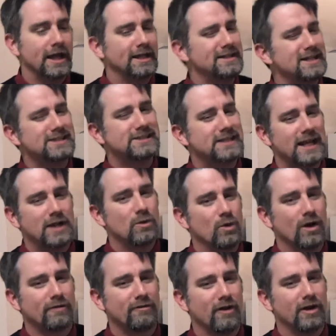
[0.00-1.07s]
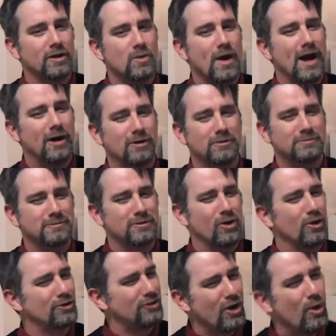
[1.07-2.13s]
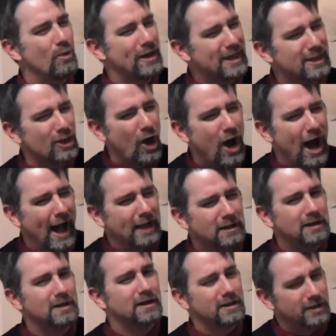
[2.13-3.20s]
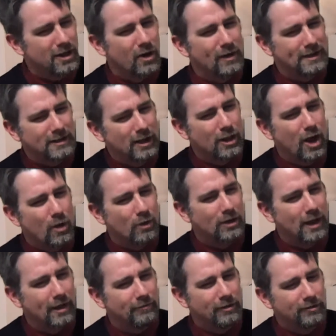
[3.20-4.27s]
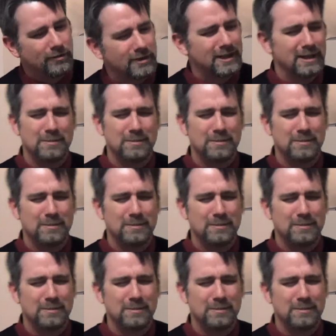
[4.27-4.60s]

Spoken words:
It didn't seem to work very well, or so we thought, at the lower levels.